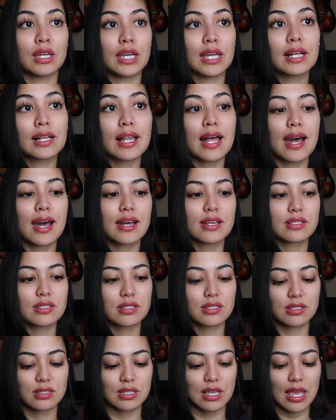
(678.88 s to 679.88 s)
in class
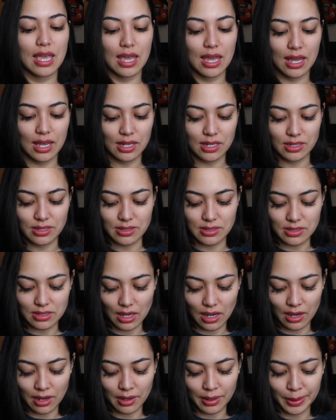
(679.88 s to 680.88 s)

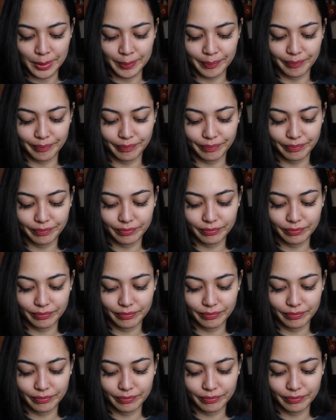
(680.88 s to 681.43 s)
and um,